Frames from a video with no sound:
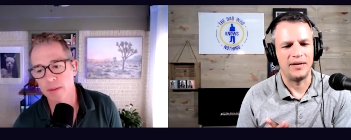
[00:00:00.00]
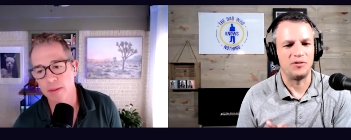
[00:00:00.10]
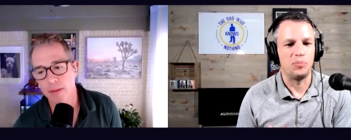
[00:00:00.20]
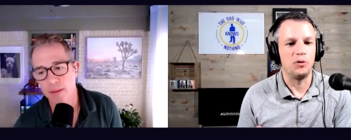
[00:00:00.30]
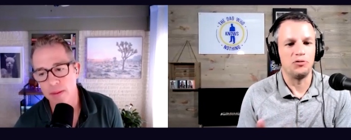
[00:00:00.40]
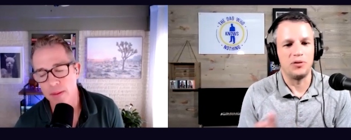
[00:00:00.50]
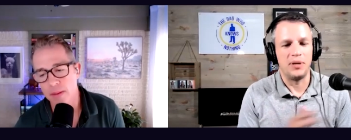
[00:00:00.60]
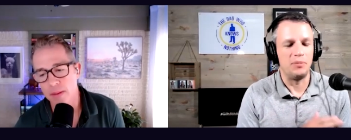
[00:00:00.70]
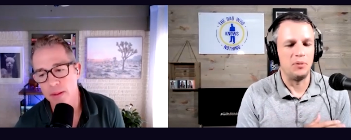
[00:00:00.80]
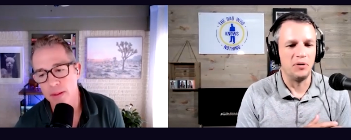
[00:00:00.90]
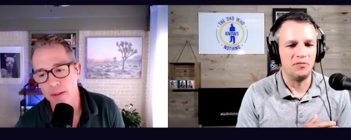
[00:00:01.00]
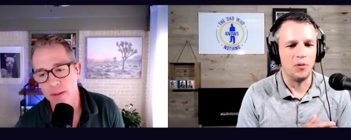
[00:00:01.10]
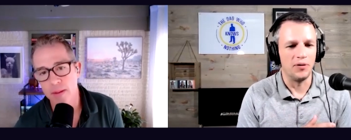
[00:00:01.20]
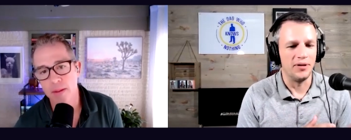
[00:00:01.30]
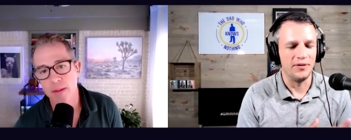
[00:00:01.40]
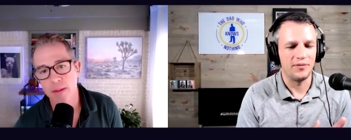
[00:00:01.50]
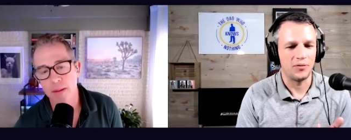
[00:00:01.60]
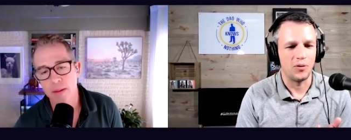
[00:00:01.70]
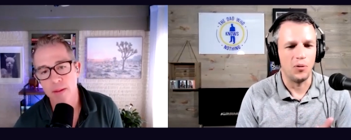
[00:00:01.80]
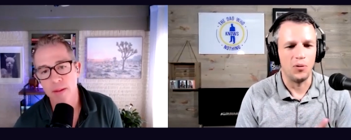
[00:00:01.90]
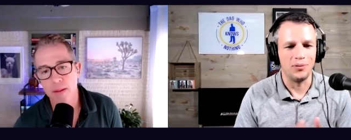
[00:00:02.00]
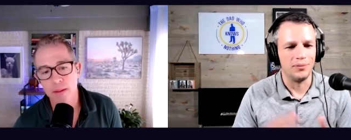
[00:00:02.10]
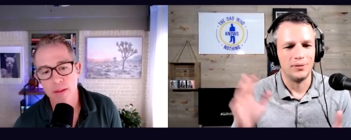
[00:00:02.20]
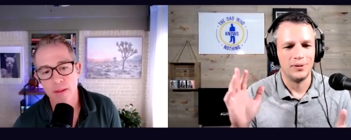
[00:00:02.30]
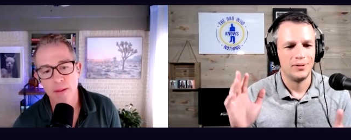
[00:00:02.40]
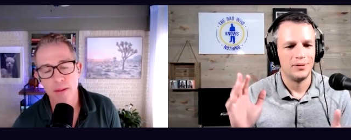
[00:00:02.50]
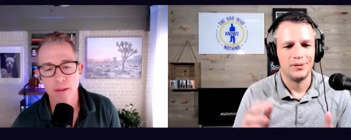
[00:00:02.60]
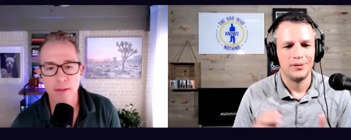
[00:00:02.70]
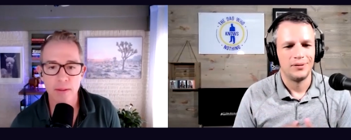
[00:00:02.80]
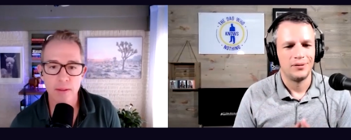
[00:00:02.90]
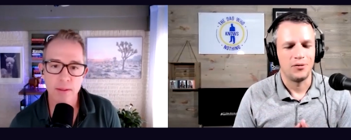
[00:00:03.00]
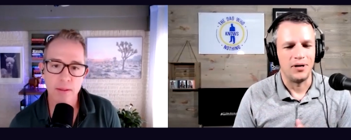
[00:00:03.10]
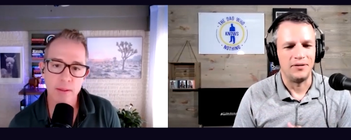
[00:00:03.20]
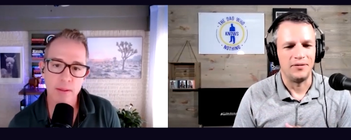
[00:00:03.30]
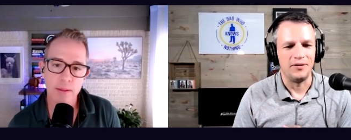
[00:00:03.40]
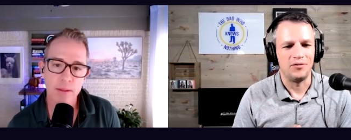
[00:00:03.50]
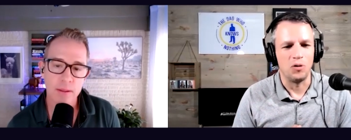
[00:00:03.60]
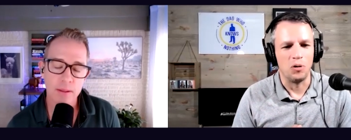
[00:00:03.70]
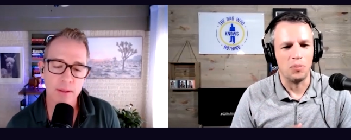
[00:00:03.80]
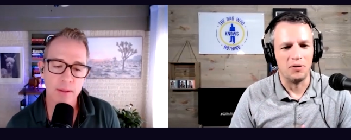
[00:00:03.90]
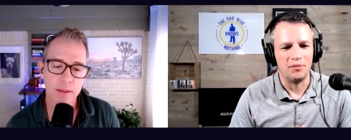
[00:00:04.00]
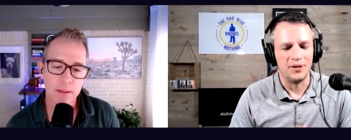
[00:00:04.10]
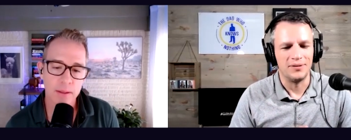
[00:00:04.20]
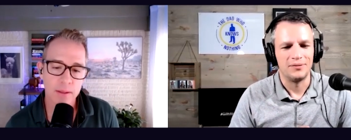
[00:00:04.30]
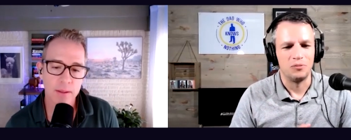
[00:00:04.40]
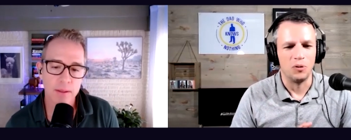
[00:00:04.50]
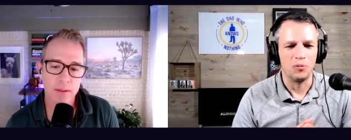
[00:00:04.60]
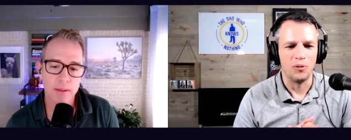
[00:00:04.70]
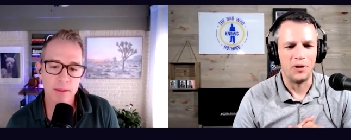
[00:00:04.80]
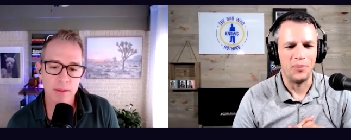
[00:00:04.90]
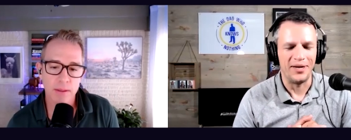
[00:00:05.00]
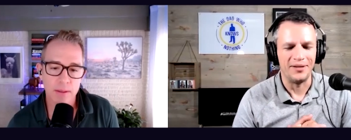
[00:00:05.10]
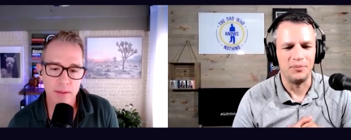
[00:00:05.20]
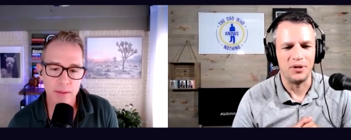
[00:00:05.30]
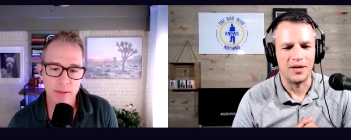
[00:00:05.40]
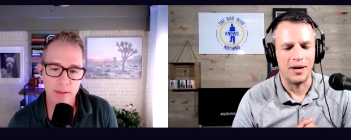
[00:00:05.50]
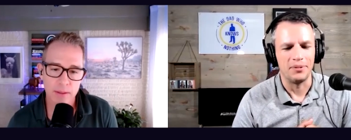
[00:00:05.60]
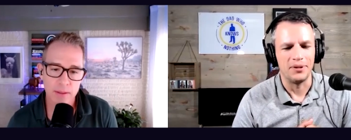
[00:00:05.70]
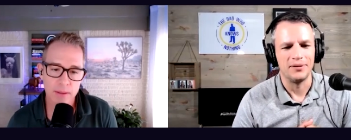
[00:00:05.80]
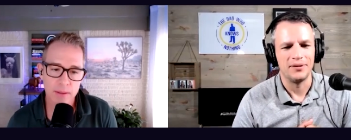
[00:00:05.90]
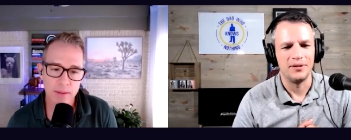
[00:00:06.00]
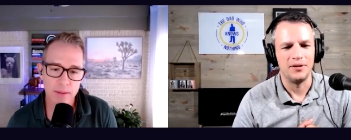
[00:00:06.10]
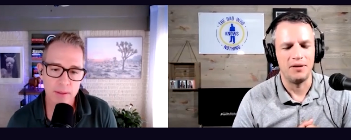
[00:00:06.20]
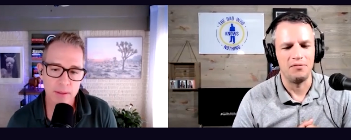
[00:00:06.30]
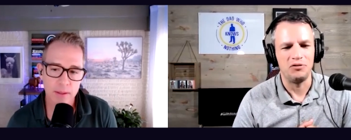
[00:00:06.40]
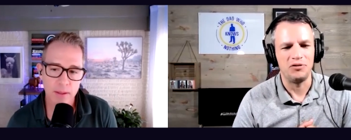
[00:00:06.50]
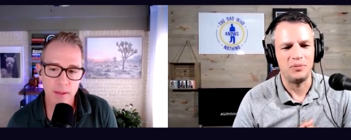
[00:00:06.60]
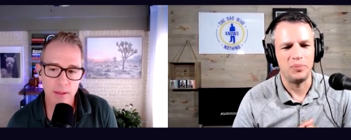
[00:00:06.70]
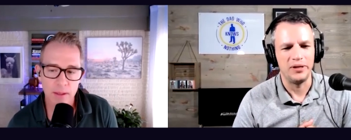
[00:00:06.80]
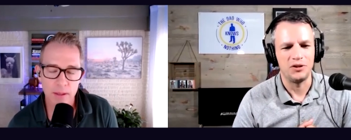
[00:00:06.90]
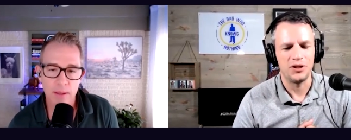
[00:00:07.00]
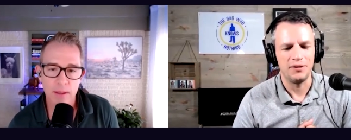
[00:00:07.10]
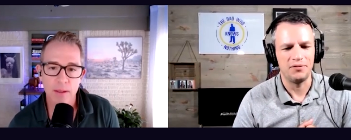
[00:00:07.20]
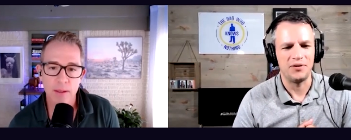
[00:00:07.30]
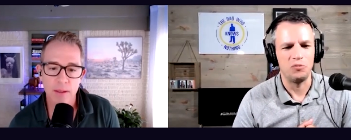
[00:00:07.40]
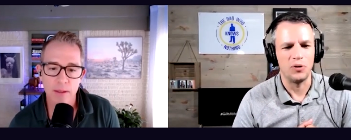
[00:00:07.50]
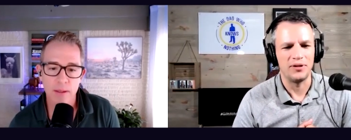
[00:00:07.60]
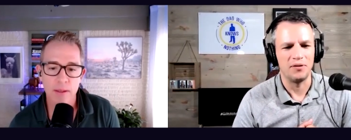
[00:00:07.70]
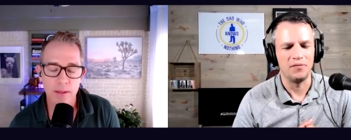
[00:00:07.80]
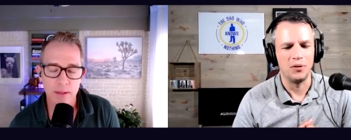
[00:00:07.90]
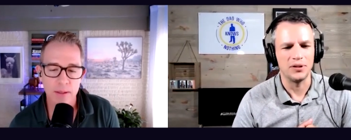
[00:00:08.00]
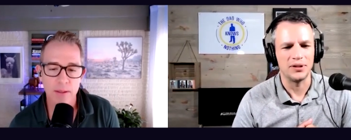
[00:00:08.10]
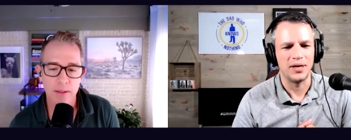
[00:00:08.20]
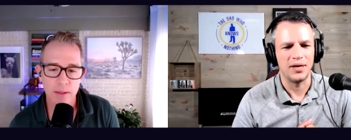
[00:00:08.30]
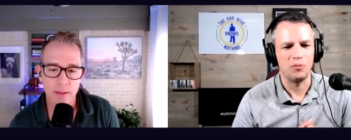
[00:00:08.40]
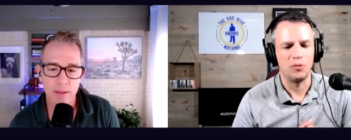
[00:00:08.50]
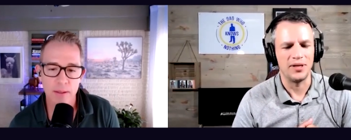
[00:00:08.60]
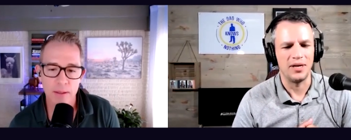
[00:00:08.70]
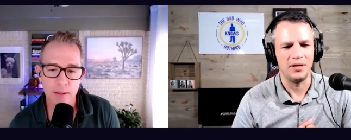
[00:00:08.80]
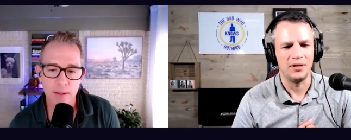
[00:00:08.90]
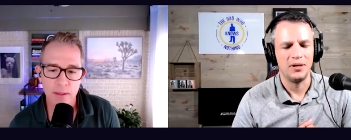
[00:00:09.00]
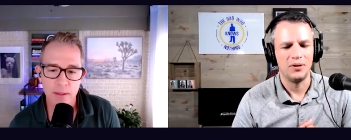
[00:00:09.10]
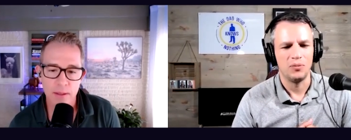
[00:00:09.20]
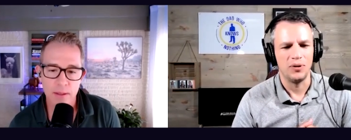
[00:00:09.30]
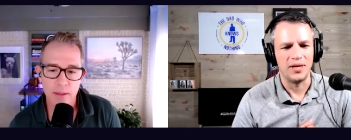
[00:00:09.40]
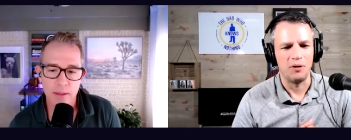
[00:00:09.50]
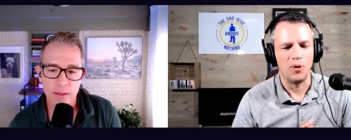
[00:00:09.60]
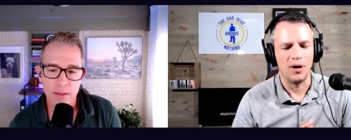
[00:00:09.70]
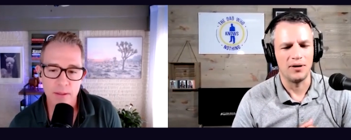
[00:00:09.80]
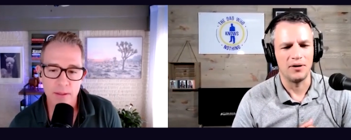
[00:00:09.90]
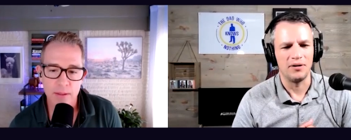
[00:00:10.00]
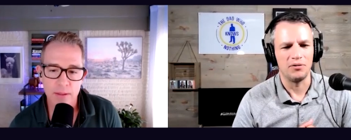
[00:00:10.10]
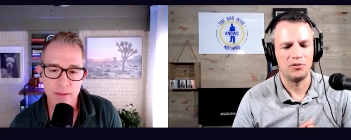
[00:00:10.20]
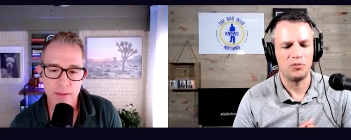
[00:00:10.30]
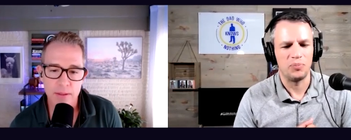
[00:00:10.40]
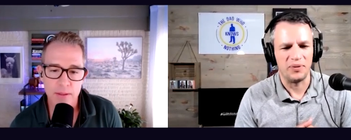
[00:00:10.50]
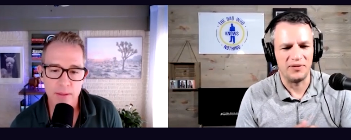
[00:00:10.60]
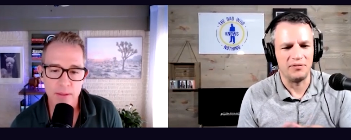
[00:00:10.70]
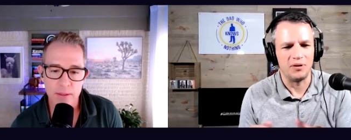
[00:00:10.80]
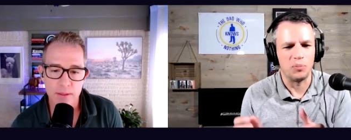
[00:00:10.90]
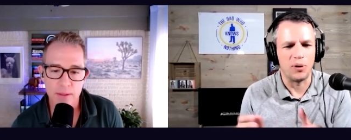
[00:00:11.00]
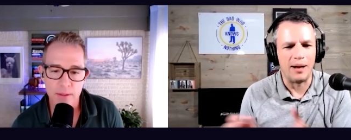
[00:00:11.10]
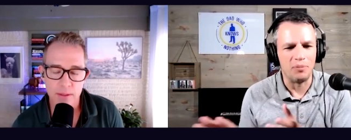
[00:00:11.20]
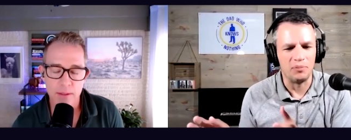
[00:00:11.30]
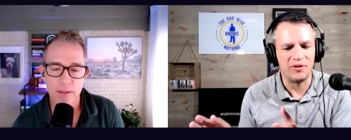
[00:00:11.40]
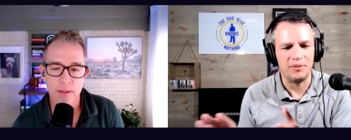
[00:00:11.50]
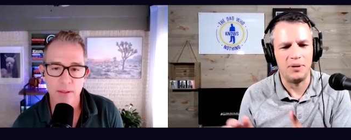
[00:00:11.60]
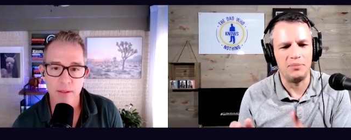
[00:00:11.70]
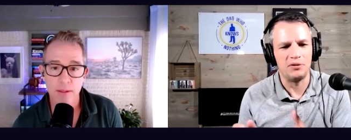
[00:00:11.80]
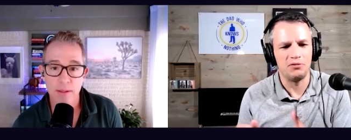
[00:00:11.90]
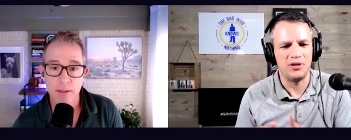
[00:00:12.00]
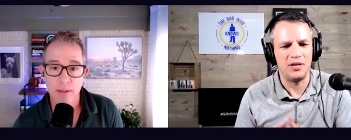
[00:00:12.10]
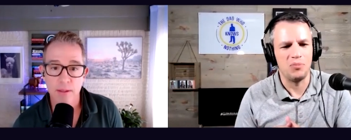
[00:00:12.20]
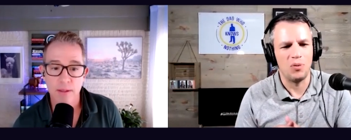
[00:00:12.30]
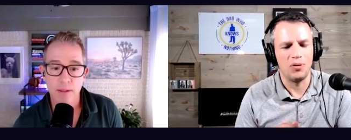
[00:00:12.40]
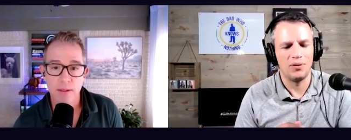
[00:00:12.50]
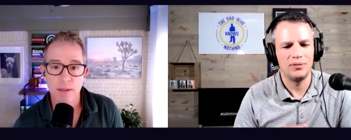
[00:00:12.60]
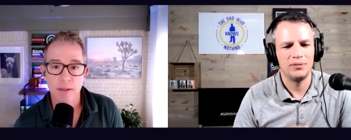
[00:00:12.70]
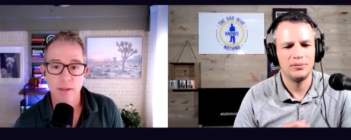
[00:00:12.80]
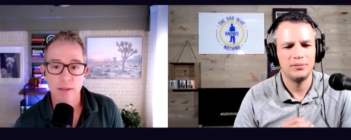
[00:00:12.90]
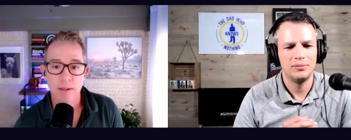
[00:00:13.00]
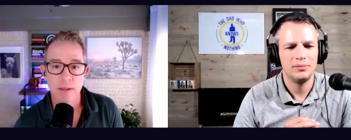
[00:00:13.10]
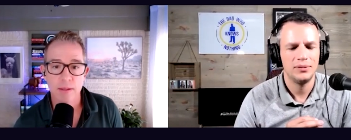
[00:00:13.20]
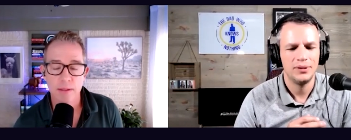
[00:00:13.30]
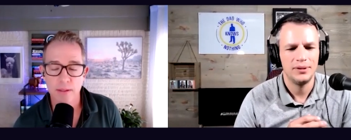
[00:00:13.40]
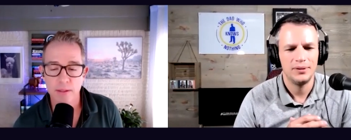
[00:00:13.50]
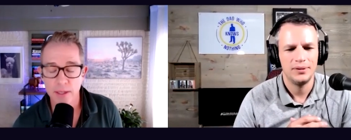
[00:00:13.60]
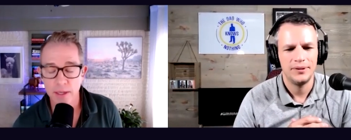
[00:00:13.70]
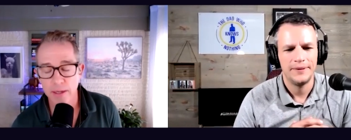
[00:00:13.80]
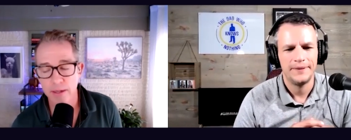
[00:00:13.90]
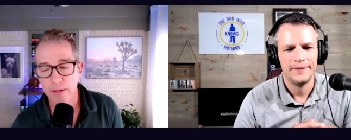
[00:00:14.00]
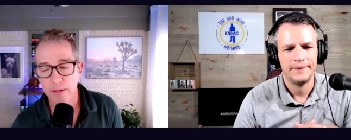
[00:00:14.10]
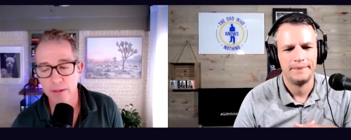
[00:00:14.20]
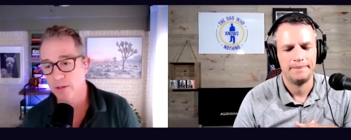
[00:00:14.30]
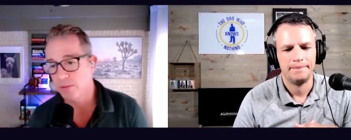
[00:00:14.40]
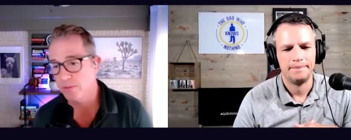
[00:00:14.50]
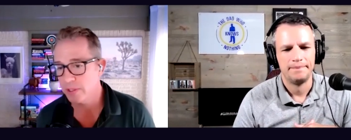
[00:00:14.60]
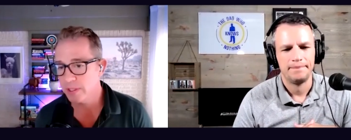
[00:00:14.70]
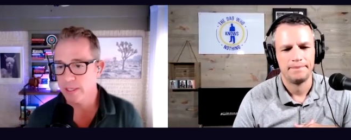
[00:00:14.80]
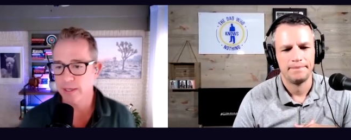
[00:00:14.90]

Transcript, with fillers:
Speaker 1: as opposed to maybe before this whole crazy storm of a worldwide pandemic happened? Uh, have you seen big shifts in what they're focused on, what they what they want? Are there specific problems that maybe you're seeing more
Speaker 2: yeah, you know, really,